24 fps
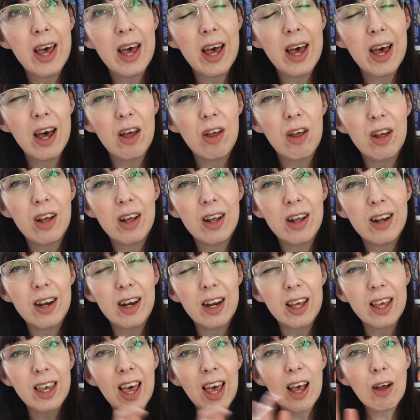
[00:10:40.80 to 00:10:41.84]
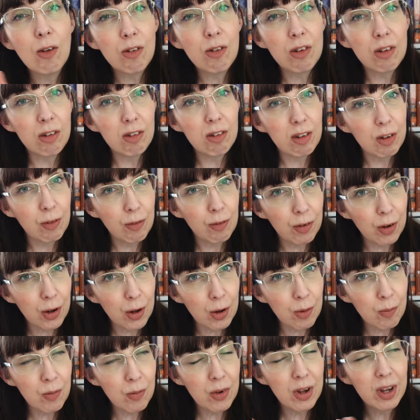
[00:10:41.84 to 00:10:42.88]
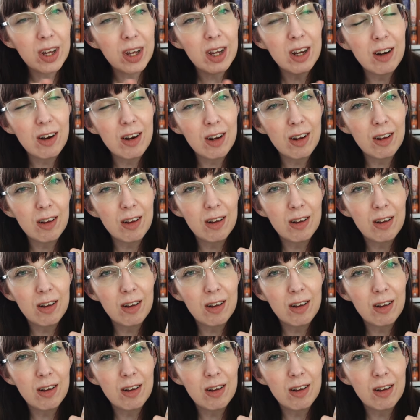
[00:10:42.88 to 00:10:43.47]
an accountancy firm in,